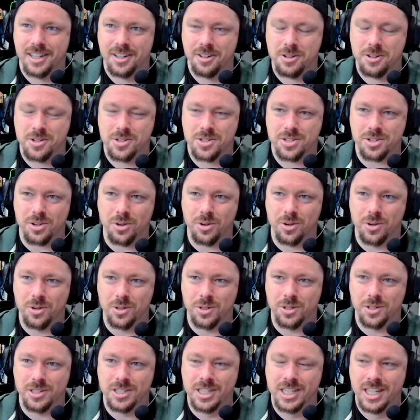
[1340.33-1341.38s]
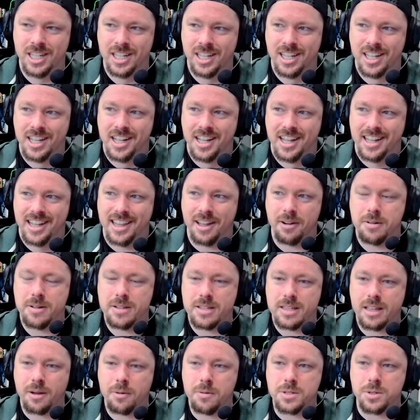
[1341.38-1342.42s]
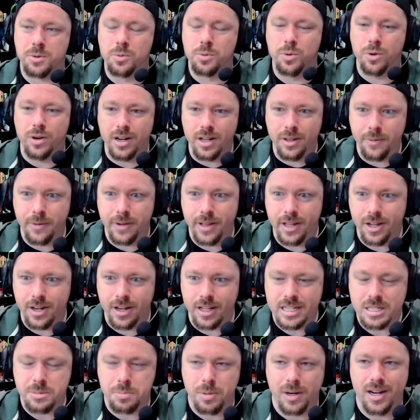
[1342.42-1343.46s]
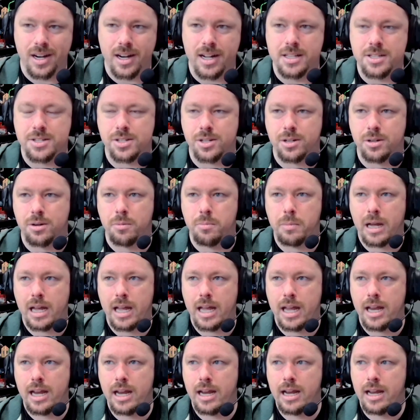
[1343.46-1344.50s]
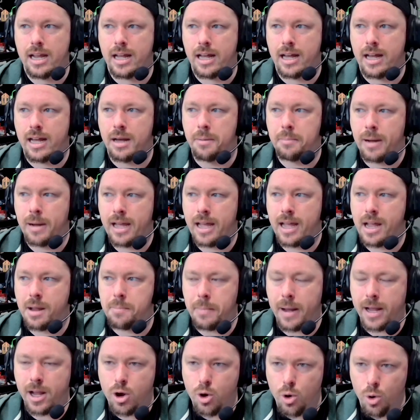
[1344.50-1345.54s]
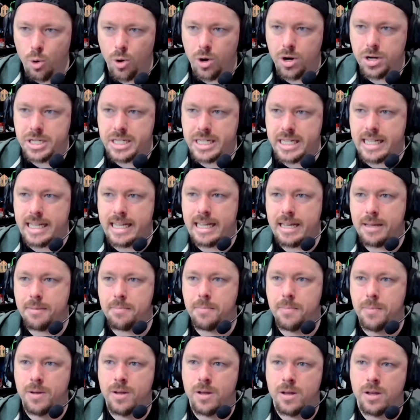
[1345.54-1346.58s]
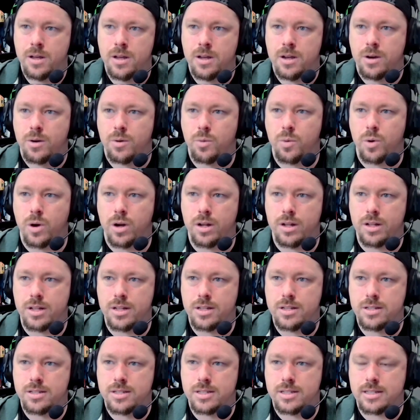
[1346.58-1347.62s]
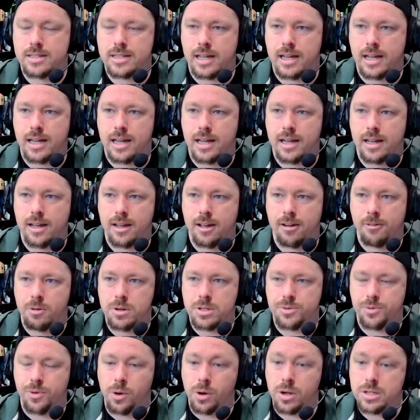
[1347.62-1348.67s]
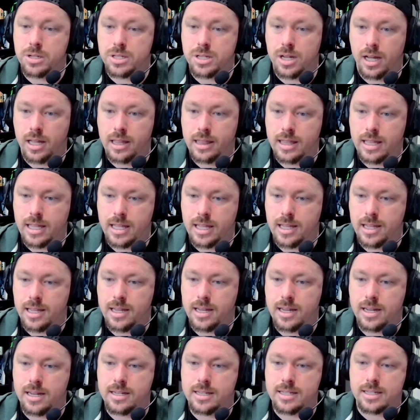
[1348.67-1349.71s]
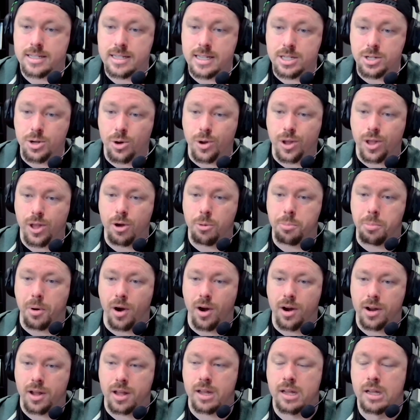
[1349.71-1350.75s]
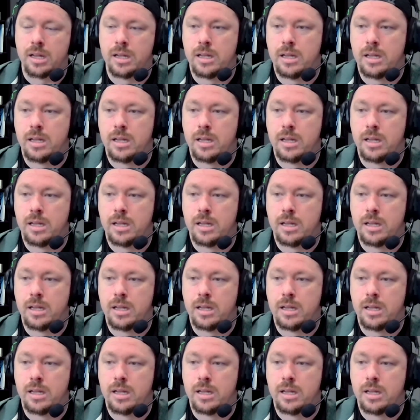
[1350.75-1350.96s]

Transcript: So cool. That was a really good experience. So my core team was focused on the Disney Tokyo Park,